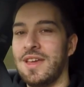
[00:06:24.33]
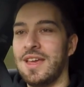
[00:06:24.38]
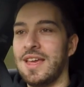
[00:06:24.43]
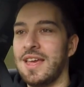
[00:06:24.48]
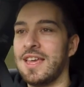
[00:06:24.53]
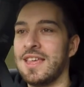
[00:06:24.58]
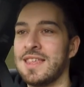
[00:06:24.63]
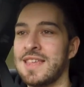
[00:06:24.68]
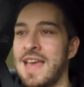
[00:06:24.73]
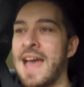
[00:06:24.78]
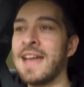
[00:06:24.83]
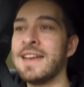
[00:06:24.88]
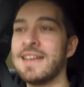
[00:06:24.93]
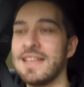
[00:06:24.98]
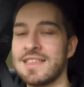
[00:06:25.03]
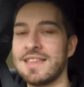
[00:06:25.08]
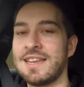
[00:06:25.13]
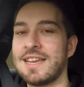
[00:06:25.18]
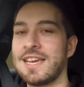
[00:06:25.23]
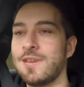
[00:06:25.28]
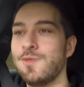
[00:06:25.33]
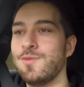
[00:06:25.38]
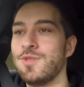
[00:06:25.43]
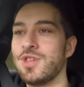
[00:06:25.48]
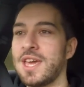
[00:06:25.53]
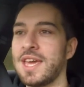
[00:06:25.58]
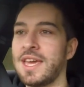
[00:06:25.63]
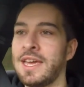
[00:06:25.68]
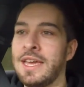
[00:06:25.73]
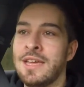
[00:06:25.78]
it's, and it's an
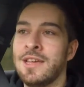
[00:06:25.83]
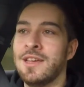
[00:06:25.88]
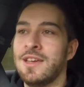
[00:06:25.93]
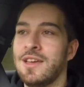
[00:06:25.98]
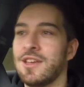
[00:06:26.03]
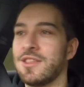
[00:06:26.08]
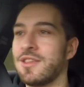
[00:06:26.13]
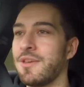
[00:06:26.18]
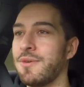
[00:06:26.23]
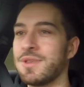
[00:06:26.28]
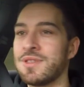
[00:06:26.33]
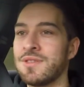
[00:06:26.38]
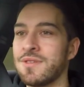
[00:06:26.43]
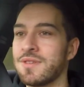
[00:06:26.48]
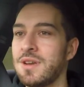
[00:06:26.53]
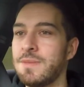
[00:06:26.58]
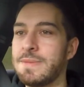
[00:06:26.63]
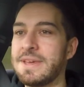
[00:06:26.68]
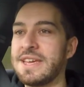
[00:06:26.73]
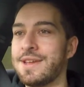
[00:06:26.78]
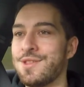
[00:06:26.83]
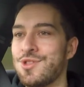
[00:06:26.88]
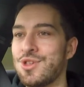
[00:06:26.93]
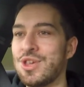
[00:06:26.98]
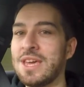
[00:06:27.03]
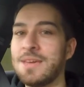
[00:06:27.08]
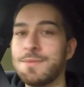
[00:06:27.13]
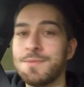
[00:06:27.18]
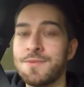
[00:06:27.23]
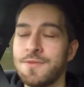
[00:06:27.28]
AMG, so it's not going to be
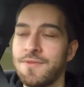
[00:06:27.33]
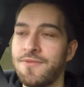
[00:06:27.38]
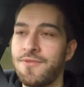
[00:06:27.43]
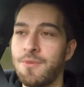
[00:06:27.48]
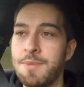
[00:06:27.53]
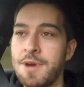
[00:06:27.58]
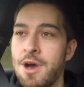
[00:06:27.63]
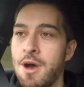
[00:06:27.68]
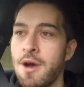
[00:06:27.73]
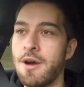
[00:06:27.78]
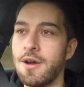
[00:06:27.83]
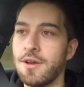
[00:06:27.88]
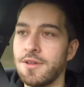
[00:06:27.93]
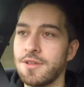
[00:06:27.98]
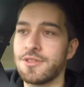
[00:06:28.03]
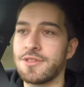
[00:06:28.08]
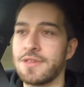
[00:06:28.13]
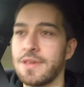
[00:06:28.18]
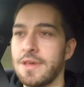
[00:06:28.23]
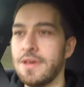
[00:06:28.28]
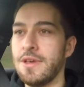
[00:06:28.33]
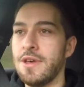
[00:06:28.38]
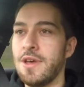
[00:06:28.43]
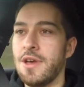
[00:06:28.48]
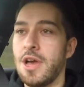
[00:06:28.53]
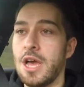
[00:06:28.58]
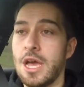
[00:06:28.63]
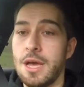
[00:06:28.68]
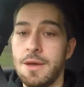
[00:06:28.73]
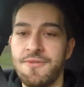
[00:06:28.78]
cheap parts.
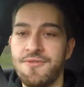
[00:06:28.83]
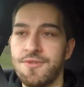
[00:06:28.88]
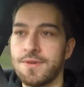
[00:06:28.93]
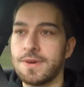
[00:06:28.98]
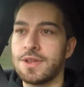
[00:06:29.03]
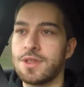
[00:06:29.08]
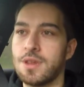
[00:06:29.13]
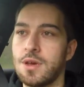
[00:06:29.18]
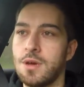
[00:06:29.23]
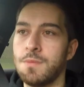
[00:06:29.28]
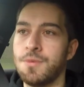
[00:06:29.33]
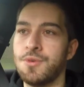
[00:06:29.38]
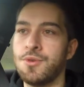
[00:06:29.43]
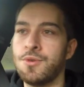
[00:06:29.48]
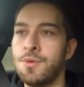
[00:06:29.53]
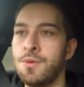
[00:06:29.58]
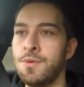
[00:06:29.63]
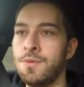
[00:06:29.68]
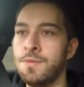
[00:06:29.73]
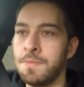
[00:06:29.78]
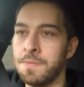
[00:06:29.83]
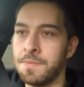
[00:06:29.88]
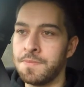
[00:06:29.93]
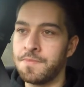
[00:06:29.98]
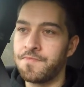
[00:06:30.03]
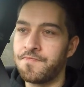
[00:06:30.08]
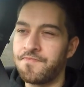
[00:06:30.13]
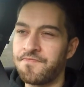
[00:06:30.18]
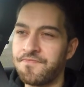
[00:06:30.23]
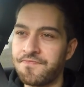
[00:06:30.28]
Uh, for example,
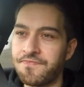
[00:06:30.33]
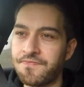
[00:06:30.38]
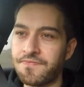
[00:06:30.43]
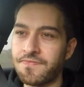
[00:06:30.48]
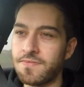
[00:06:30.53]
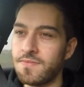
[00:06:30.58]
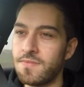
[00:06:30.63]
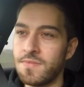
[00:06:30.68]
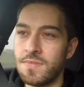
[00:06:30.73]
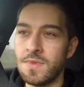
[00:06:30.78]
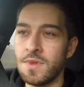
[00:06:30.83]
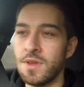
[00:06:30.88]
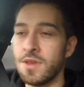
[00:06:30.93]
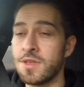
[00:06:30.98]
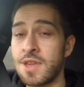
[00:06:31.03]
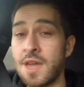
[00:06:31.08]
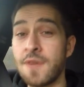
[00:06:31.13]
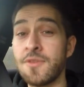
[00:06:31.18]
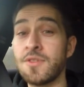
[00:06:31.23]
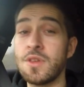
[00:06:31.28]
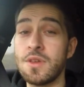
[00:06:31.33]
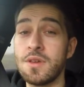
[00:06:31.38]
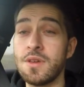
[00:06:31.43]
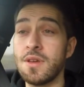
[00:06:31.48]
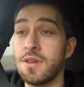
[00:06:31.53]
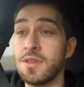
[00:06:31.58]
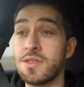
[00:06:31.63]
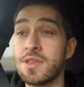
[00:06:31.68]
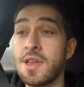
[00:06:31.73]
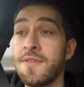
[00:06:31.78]
stuff do
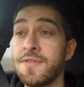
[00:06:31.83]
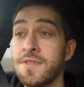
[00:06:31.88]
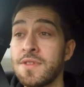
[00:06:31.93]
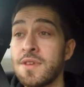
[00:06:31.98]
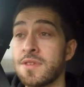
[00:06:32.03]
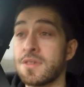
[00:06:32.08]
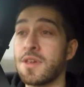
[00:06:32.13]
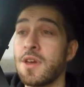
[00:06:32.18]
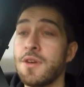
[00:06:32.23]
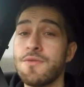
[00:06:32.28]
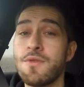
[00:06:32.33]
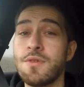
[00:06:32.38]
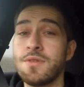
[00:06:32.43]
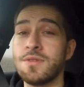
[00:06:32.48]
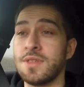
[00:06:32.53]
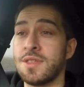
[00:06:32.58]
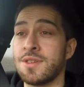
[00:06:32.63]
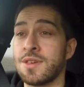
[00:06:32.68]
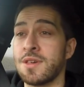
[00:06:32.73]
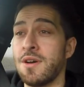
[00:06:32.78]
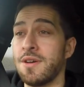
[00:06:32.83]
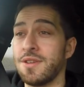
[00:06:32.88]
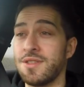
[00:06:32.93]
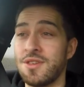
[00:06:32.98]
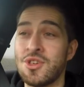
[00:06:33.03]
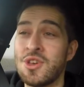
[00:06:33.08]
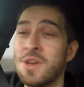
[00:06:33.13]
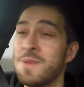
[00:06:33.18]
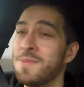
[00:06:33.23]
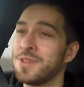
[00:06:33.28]
stuff does go wrong in this car. It's a
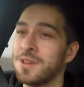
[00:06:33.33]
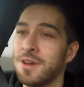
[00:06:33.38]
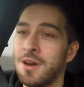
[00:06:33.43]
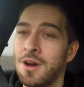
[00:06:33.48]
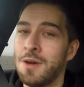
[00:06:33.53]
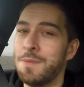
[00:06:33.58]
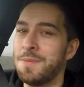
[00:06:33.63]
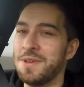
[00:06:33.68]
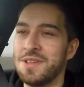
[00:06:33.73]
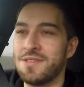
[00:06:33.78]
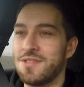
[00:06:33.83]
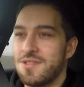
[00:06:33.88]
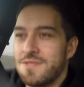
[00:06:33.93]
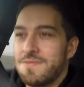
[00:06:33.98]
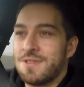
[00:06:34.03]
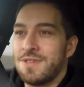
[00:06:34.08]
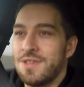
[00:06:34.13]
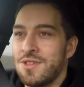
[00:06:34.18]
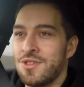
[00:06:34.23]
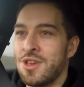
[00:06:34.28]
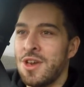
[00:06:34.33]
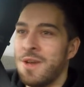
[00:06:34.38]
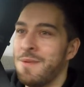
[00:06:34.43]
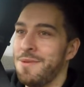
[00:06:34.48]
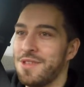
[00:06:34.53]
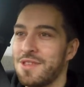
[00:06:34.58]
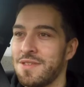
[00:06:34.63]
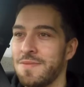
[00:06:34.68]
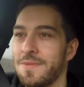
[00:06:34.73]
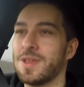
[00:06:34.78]
German car, but German
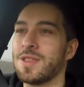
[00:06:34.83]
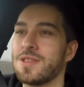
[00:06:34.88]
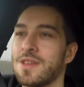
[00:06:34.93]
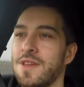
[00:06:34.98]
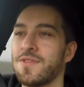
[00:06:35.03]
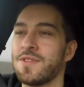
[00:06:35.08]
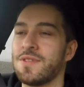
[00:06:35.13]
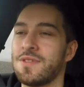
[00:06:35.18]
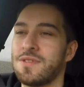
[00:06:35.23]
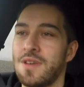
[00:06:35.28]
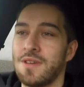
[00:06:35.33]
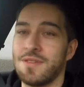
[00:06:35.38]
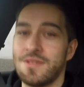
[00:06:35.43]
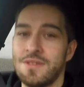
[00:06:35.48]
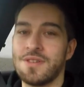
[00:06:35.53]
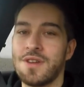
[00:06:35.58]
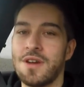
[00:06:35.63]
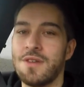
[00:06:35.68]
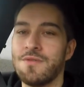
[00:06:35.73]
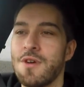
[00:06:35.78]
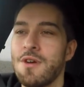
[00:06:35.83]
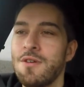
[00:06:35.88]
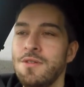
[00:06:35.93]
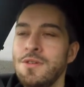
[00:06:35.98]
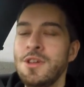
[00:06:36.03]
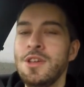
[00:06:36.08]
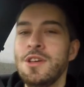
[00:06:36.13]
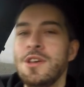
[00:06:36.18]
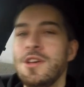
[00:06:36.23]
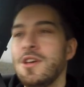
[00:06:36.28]
doesn't mean stuff doesn't go wrong.
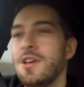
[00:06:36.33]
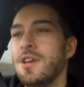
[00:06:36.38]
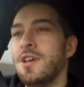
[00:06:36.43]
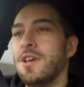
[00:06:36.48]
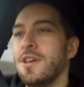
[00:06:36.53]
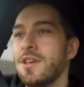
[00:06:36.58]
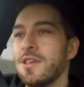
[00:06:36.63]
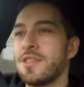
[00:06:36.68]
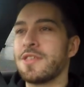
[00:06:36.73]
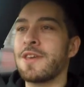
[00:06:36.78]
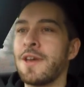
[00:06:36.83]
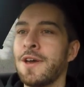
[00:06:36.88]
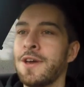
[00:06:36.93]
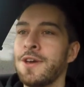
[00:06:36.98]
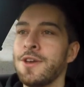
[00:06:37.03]
So,